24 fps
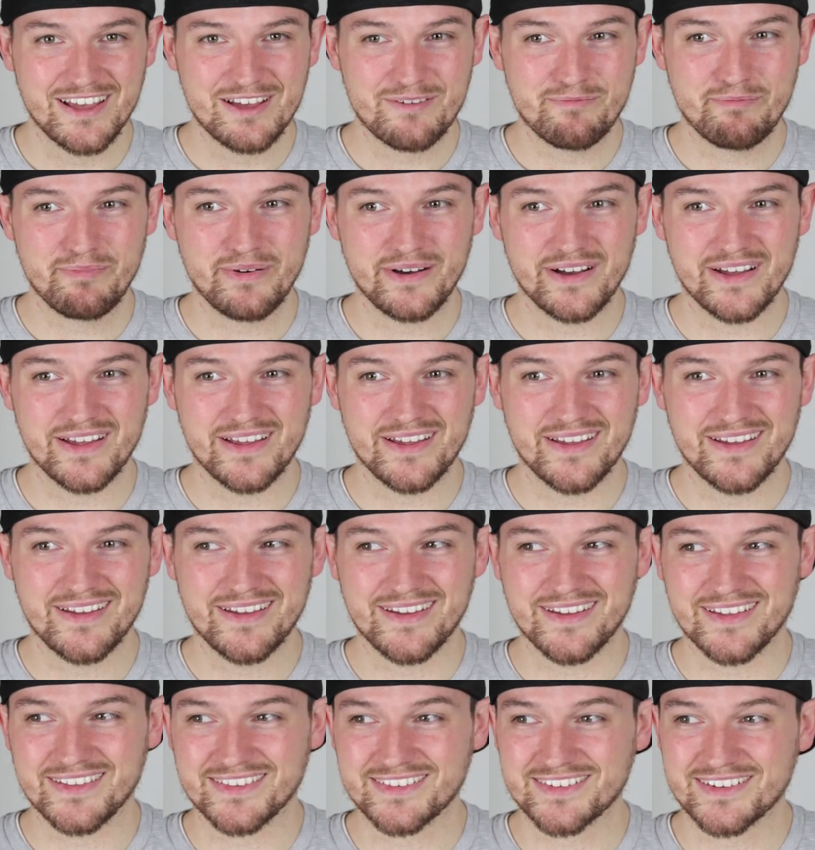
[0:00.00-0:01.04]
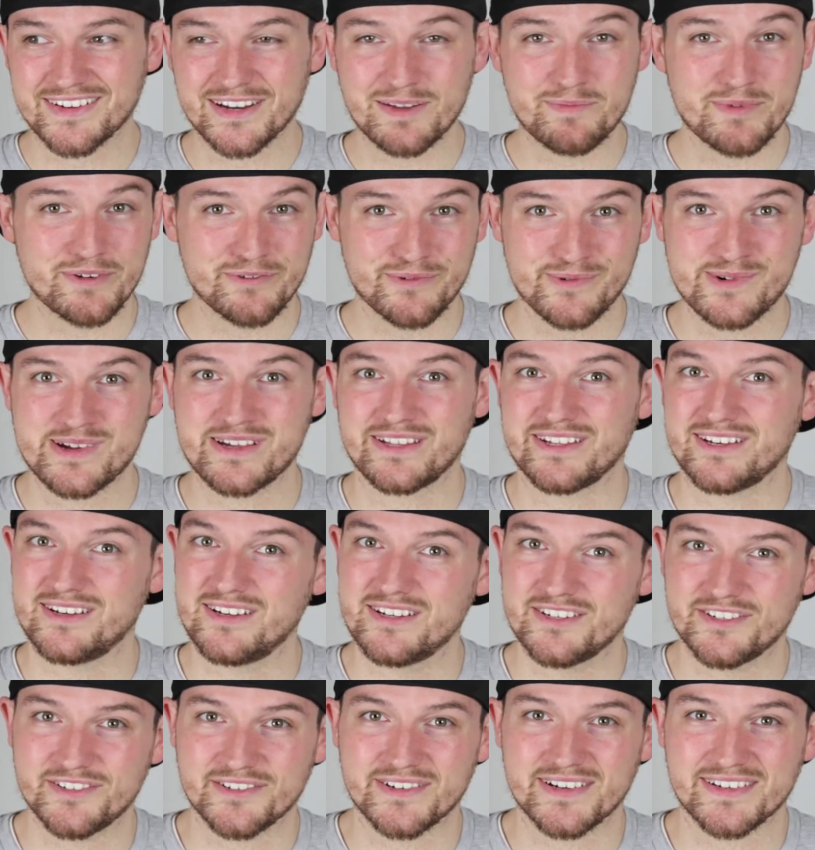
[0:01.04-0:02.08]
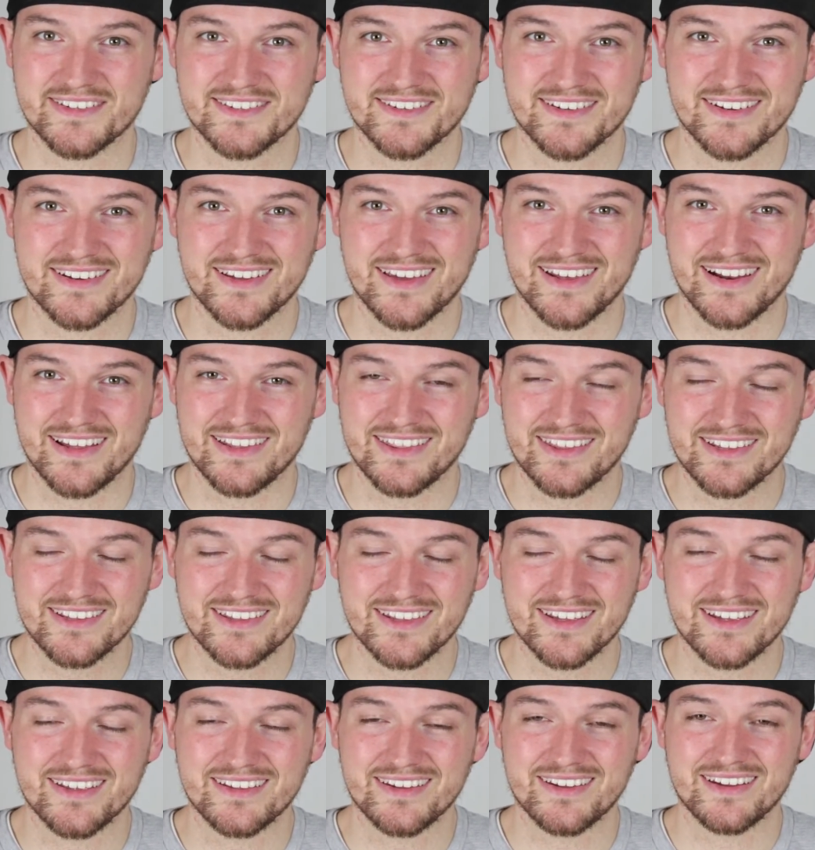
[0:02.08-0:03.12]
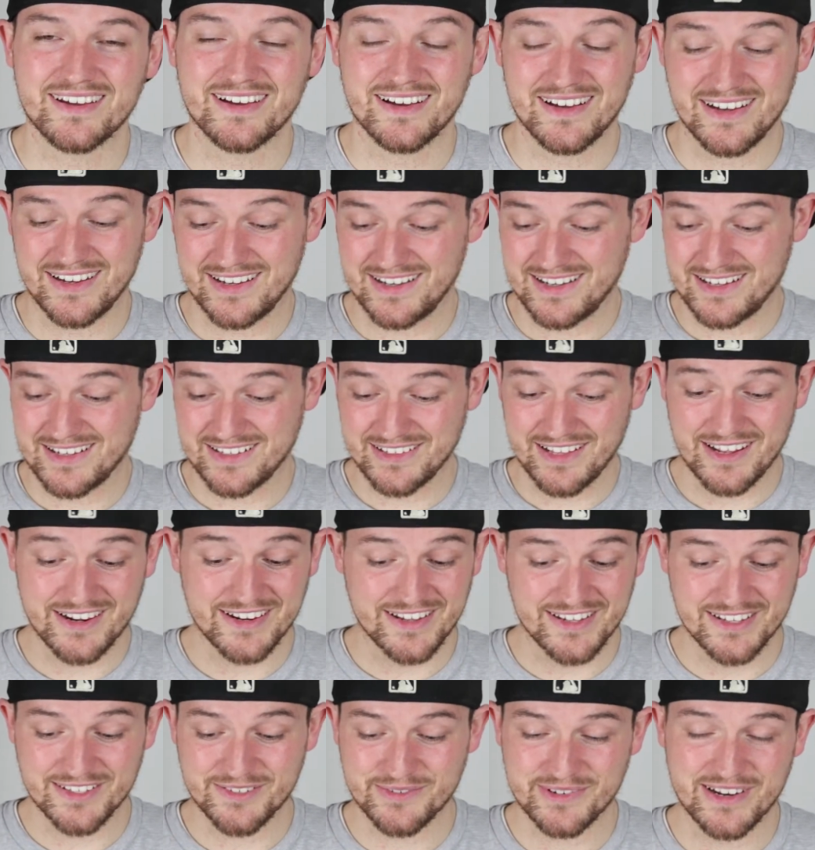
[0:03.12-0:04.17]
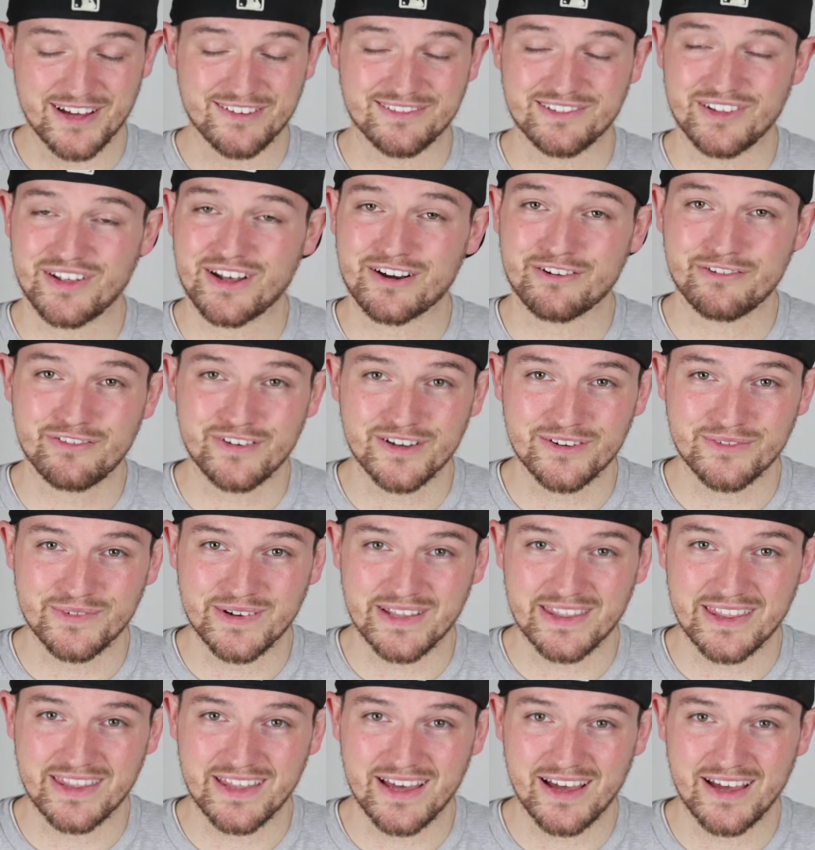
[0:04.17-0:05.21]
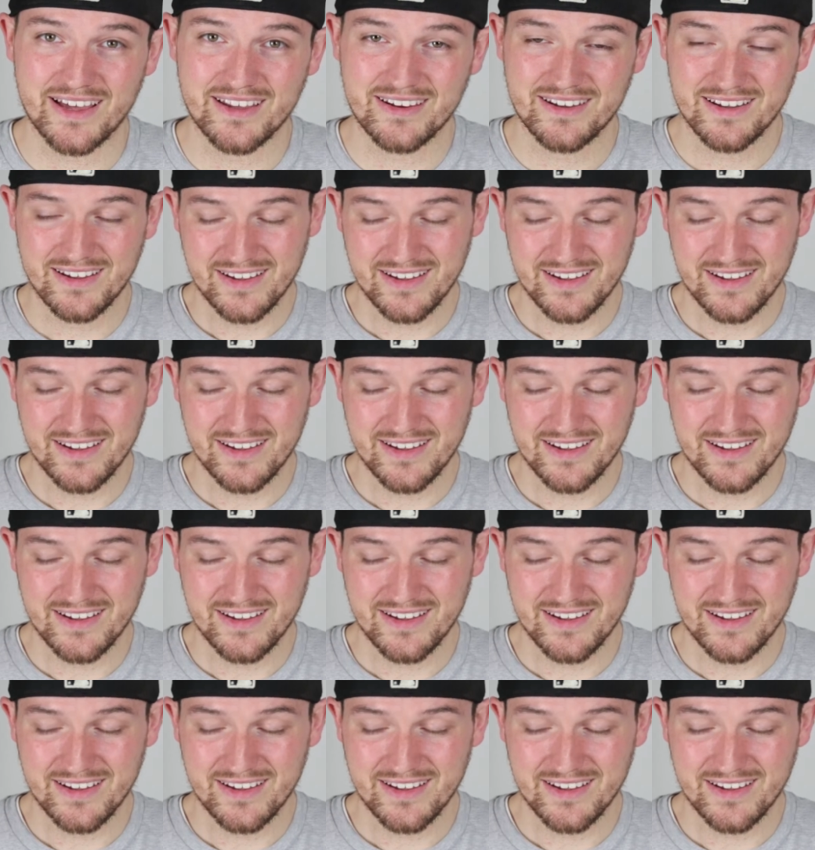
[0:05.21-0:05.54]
but it's going to be really interesting. And I think that a lot of kids would have a lot of fun with that.